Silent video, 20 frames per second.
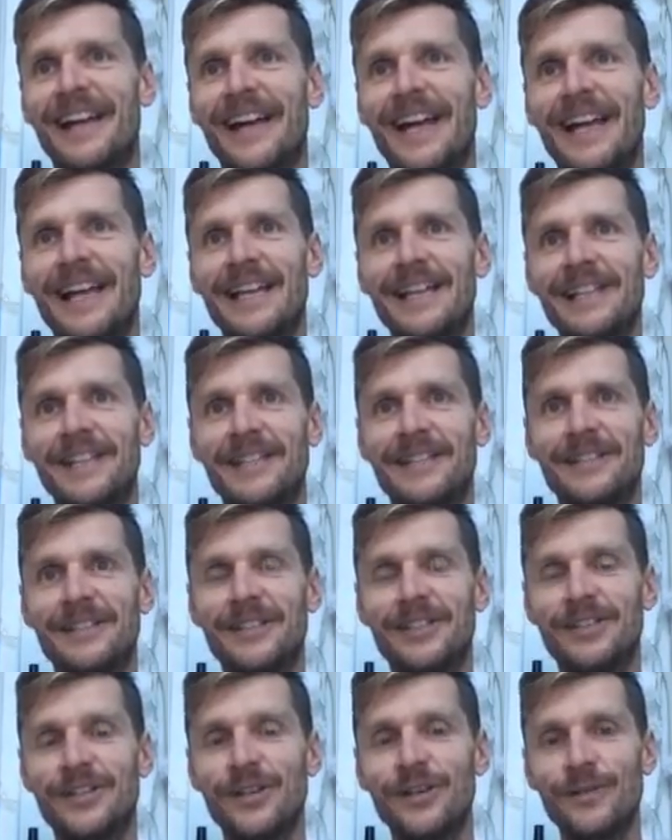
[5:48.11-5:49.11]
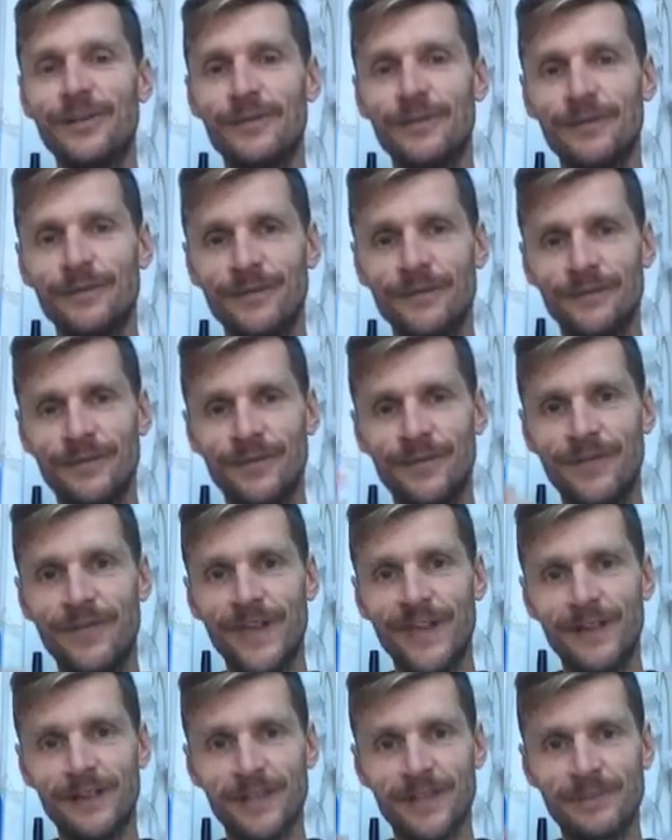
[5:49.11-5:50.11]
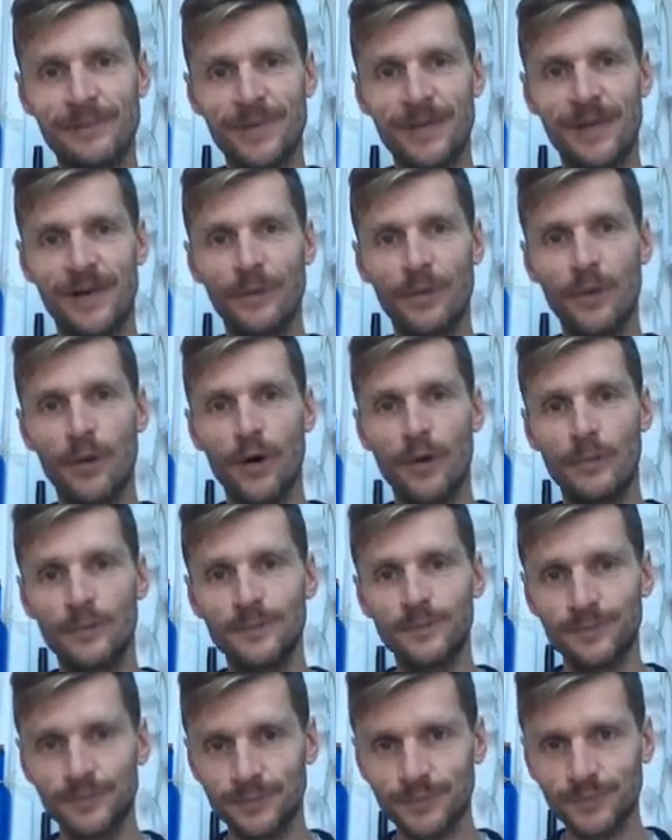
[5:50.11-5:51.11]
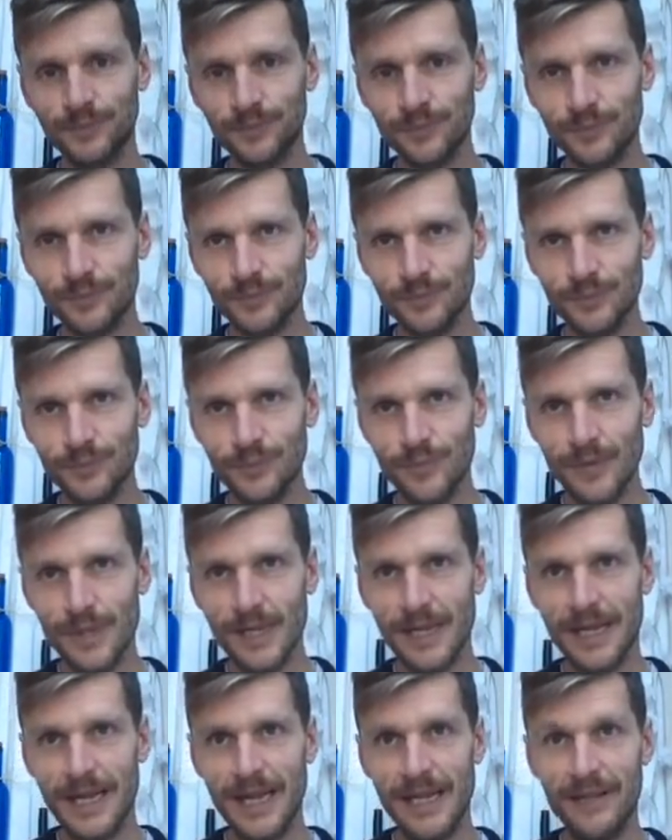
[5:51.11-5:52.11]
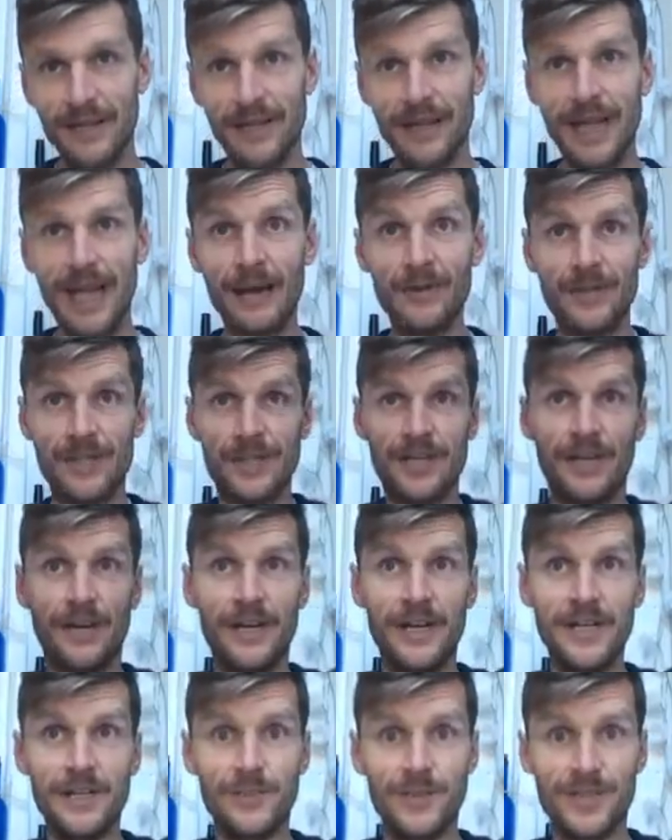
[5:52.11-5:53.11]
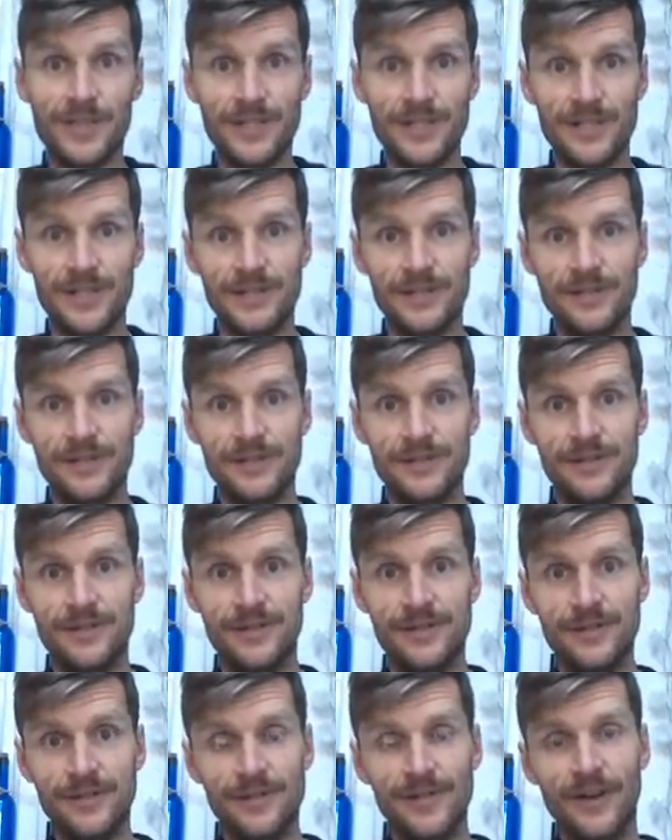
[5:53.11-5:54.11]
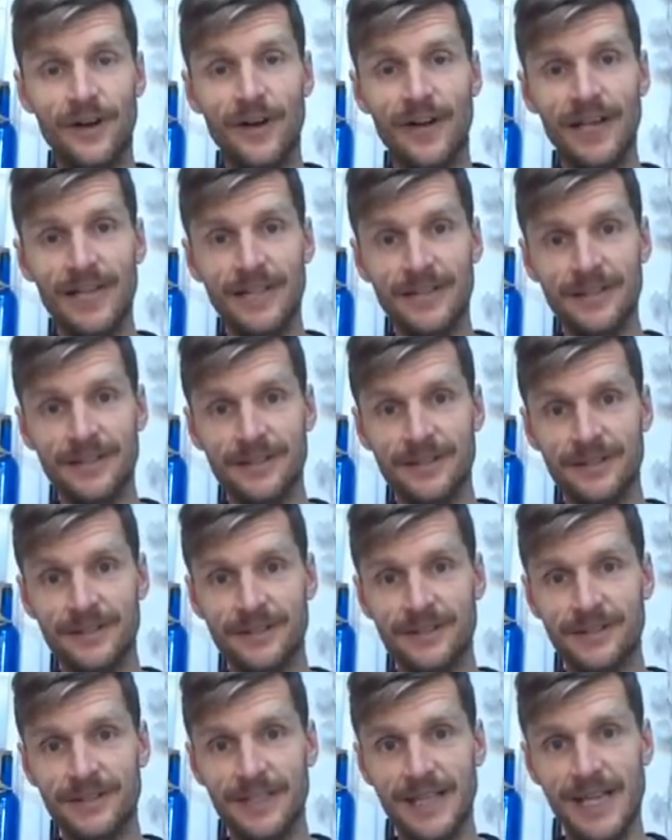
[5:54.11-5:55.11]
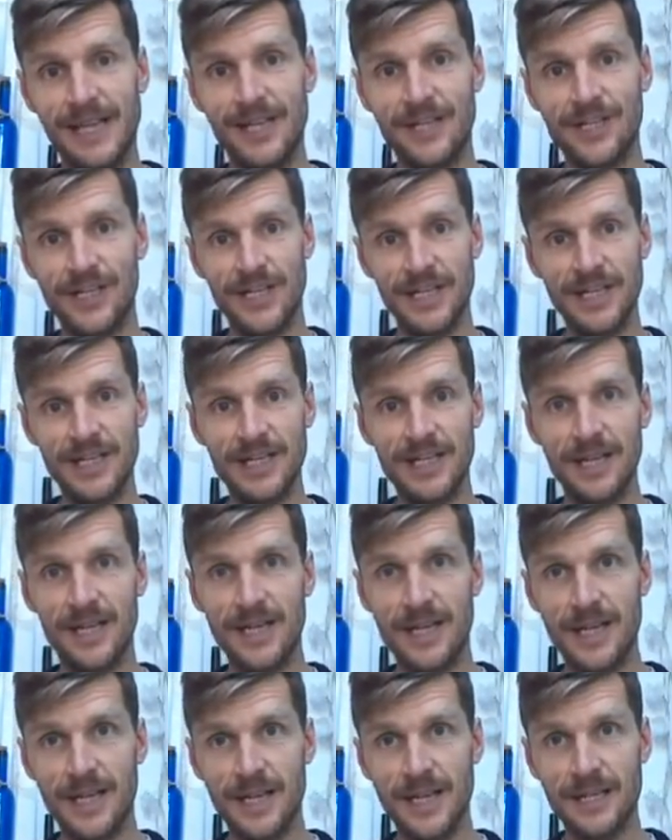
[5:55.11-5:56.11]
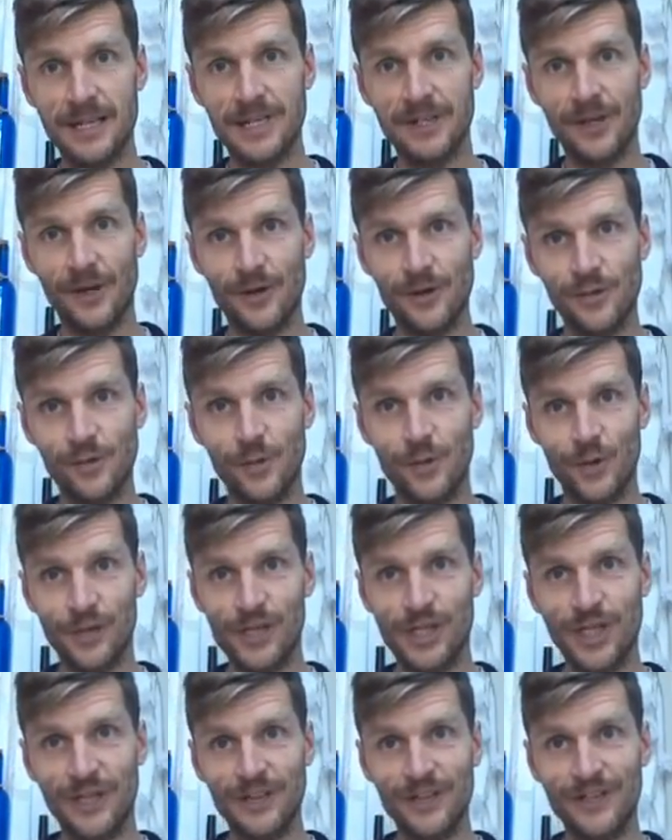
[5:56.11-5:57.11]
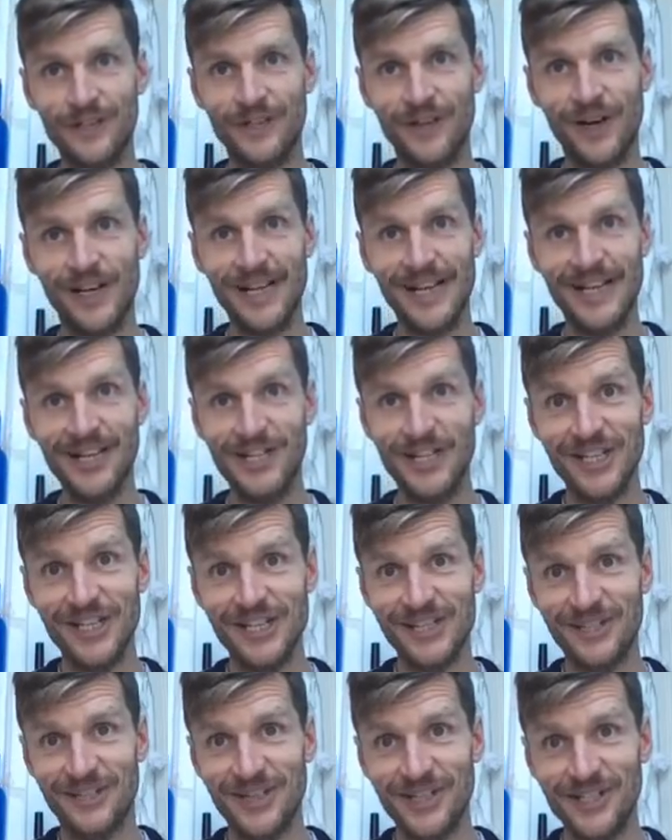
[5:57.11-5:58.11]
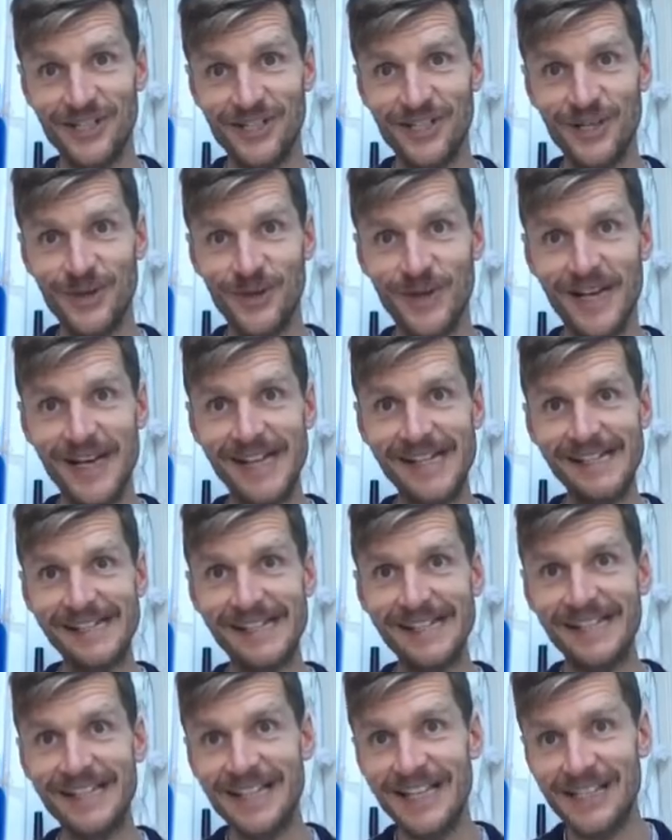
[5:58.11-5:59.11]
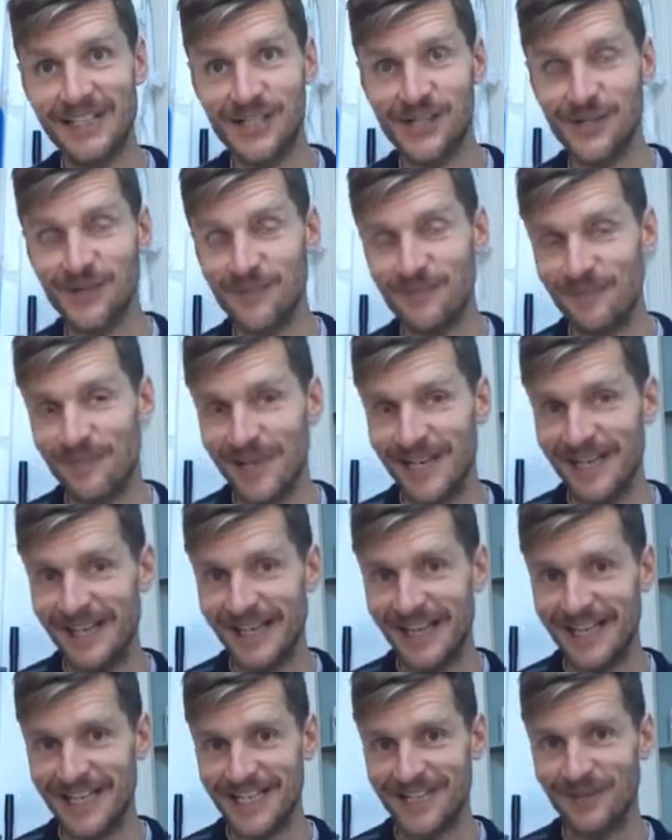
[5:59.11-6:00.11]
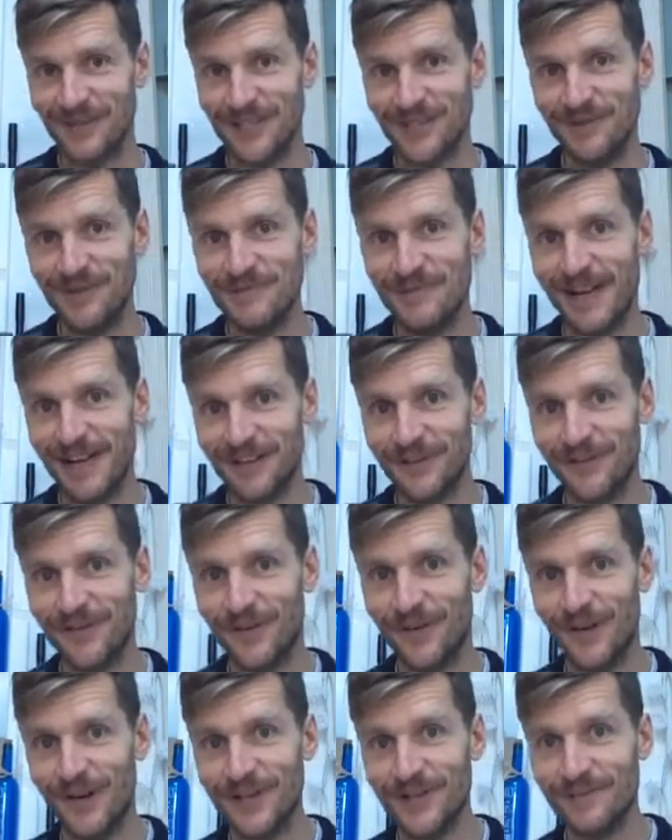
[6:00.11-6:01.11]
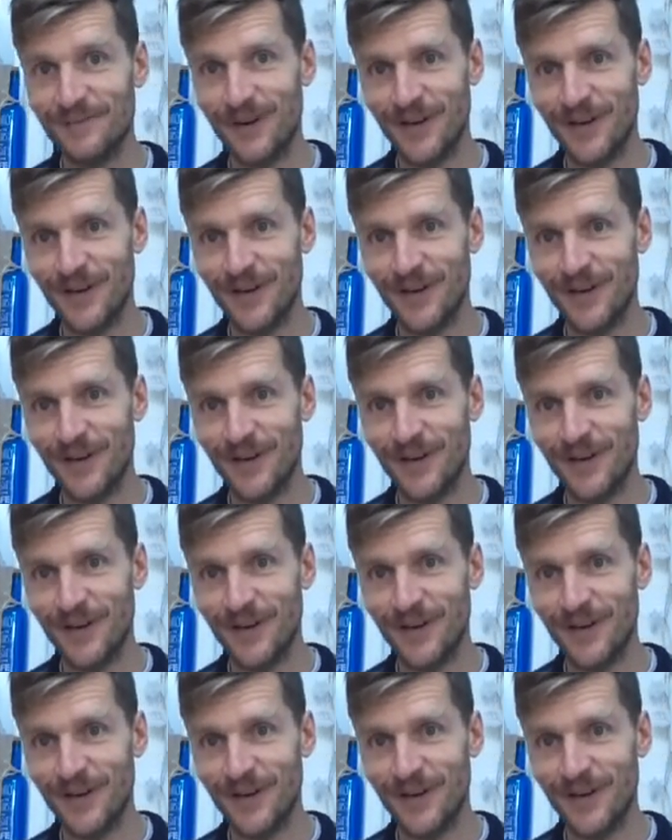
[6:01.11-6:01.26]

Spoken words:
And the two fields become one. And the outside, which is the divine energy, starts watching the divine energy inside you. And anything that shouldn't be there starts to be magnified.